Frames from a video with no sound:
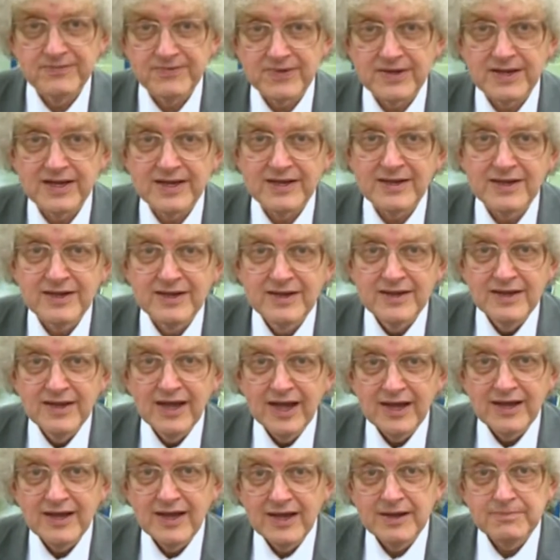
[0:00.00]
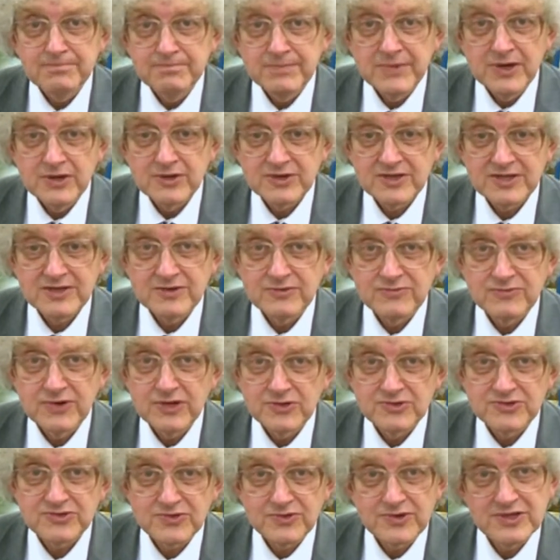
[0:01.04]
of the upmarket
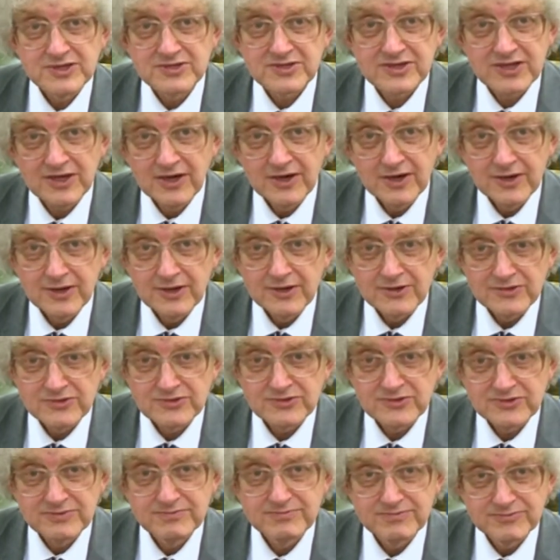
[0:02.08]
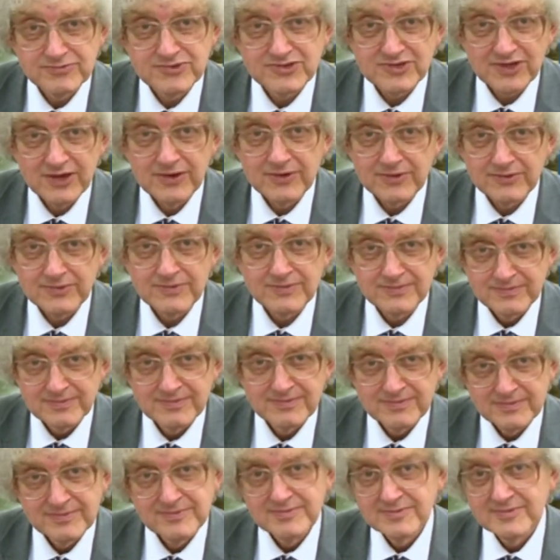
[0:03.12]
Rolls-Royce cars. So
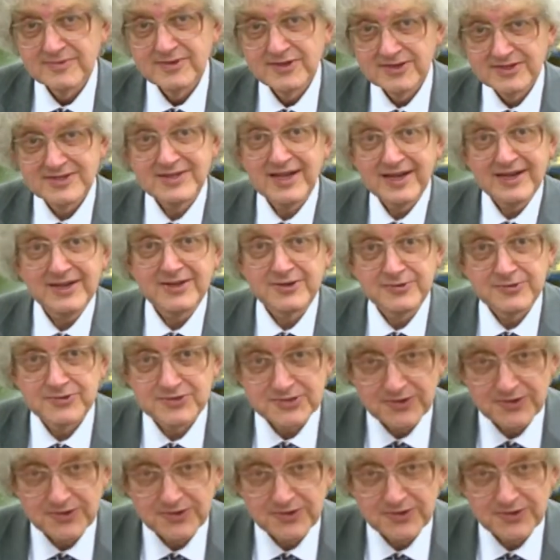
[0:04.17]
take your